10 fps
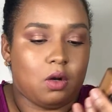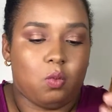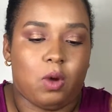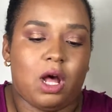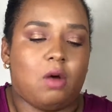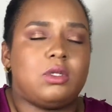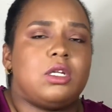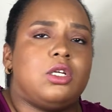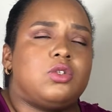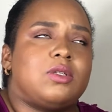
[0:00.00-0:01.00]
and while I was
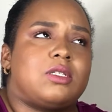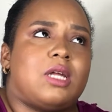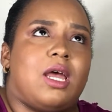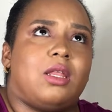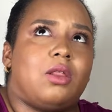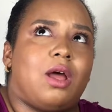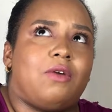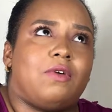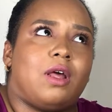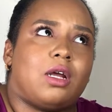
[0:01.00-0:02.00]
getting towards the end of that, I
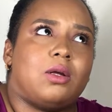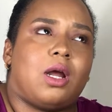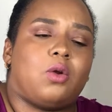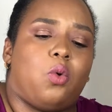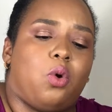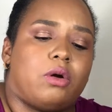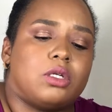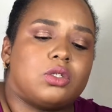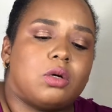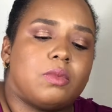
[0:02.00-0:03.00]
felt like it looked kind of
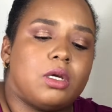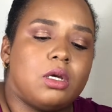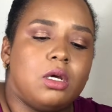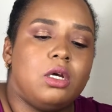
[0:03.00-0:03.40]
orange on me,